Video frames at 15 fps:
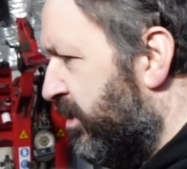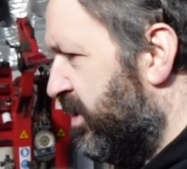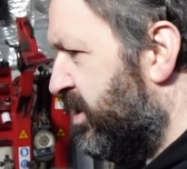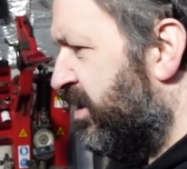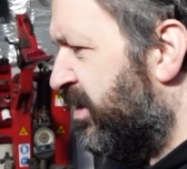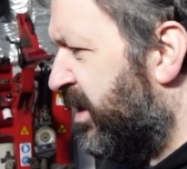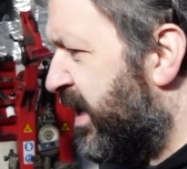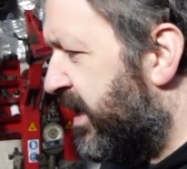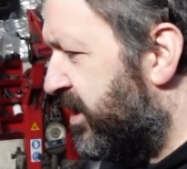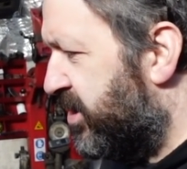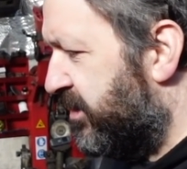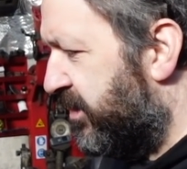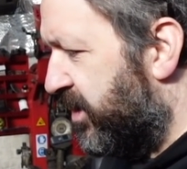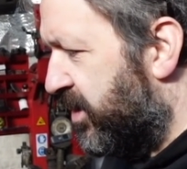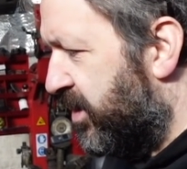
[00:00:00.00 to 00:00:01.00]
wants to do the cage a
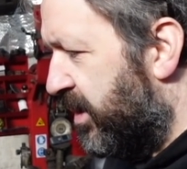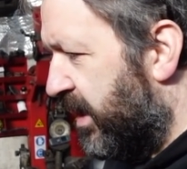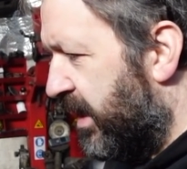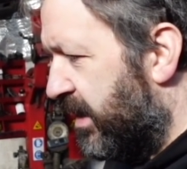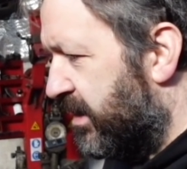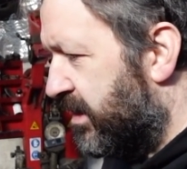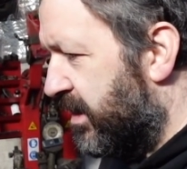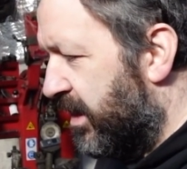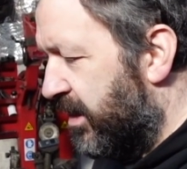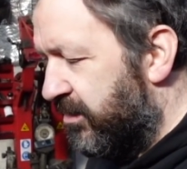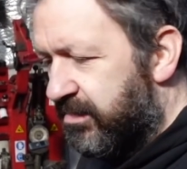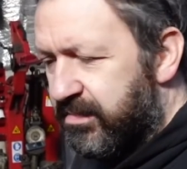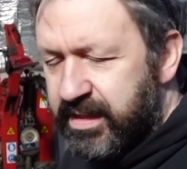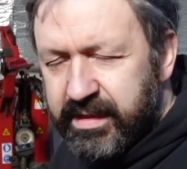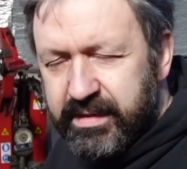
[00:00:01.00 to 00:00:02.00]
different colour, so
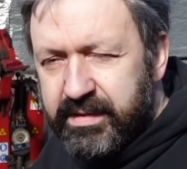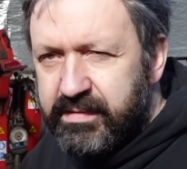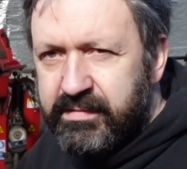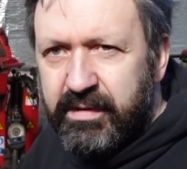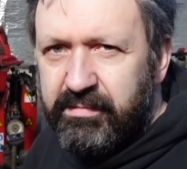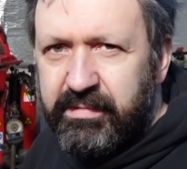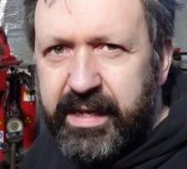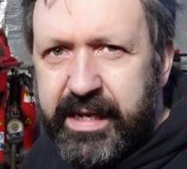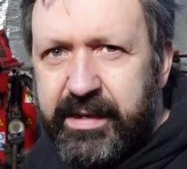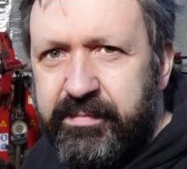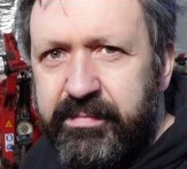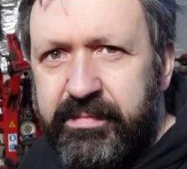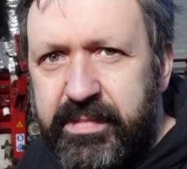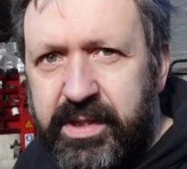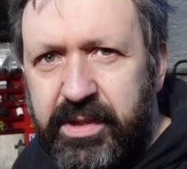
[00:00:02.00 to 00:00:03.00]
I'll let
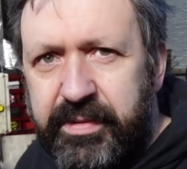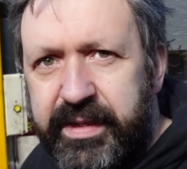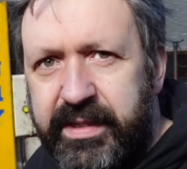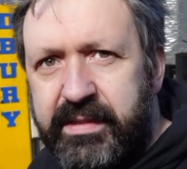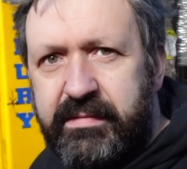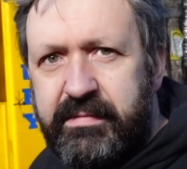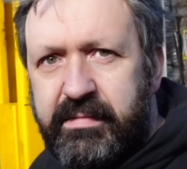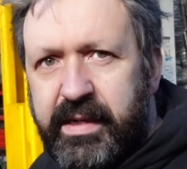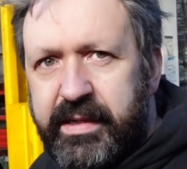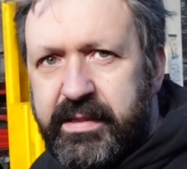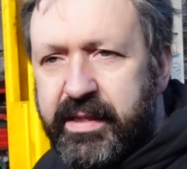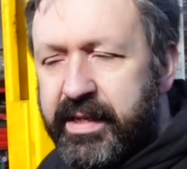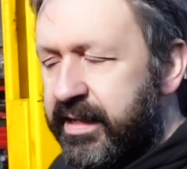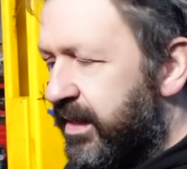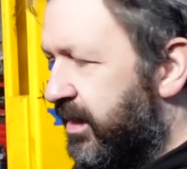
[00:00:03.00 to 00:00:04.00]
him do his
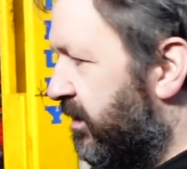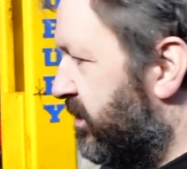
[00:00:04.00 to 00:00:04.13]
thing, you know.